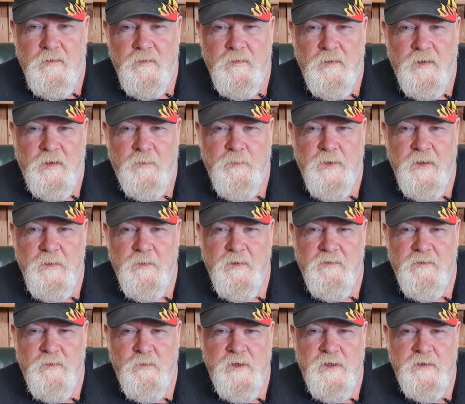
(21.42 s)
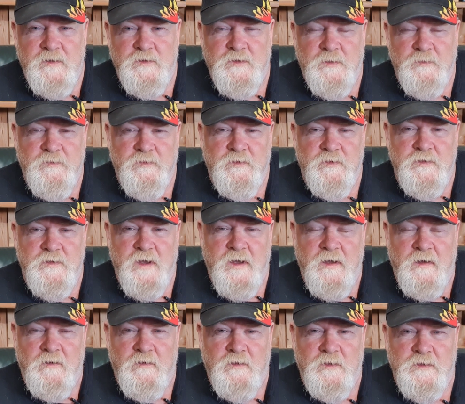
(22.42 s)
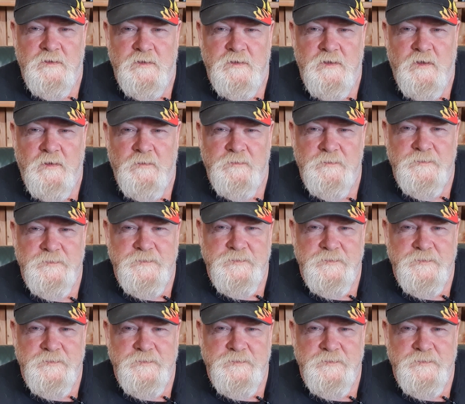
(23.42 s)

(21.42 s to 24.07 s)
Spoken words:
had been a bit of a weird trip for us going across the top.